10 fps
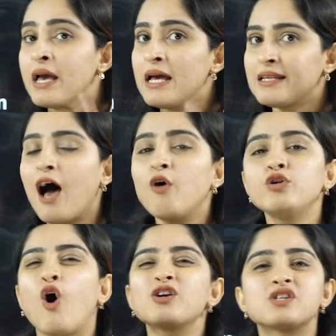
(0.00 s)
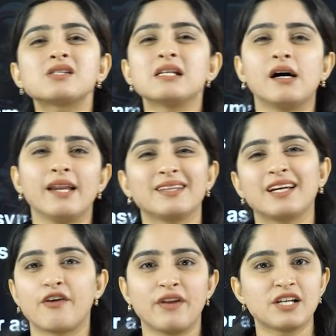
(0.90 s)
Now, not just learning the
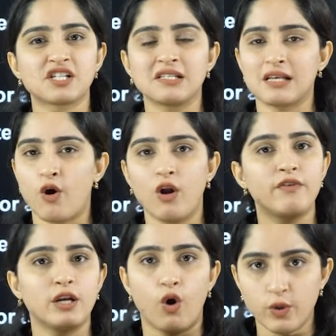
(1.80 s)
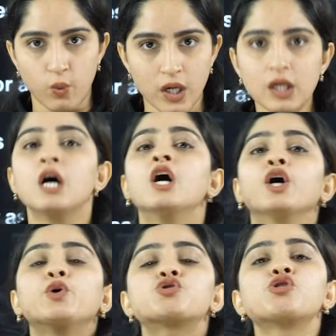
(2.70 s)
definitions and all will not work.
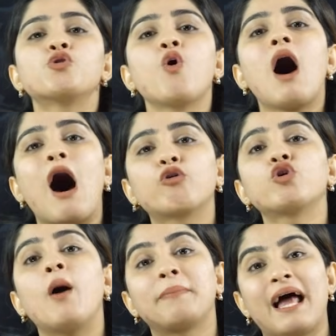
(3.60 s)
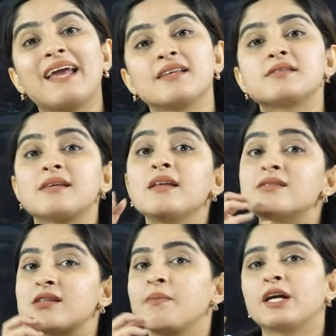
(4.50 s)
You should know how to apply this in
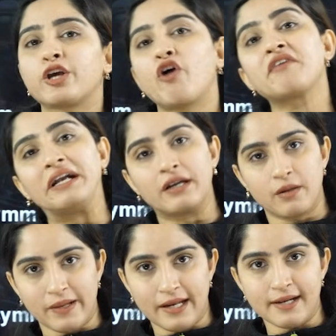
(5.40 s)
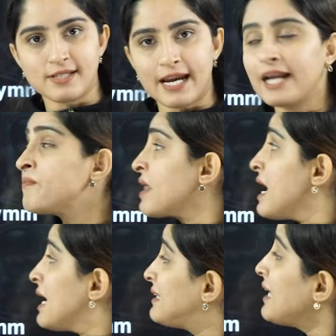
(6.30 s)
stability of intermediates, right?
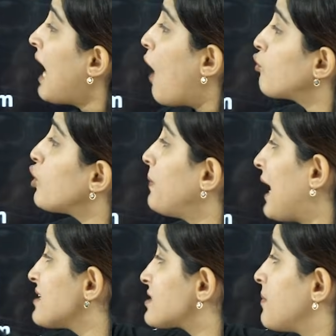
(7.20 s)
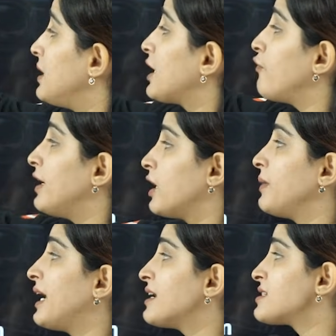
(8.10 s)
Then how to apply stability of
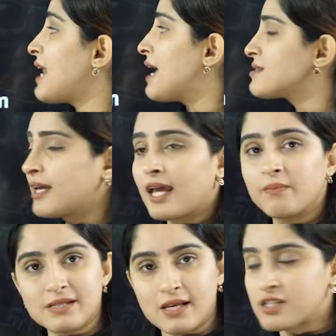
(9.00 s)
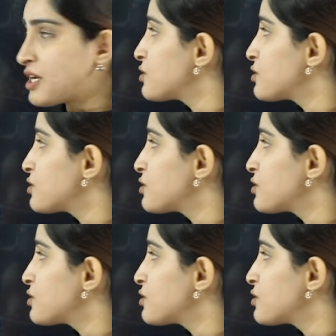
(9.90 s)
intermediates in acidic and basic strength.